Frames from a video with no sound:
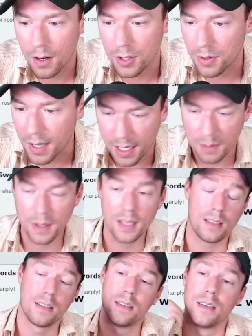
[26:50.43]
Are you kidding
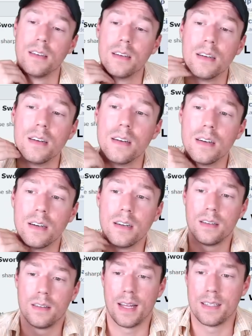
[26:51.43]
me?
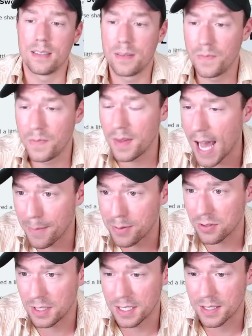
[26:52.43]
That's
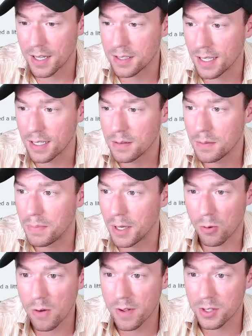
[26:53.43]
absolutely disgusting.
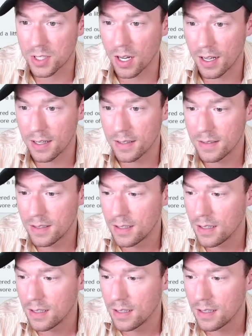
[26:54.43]
But Auroravale's gone.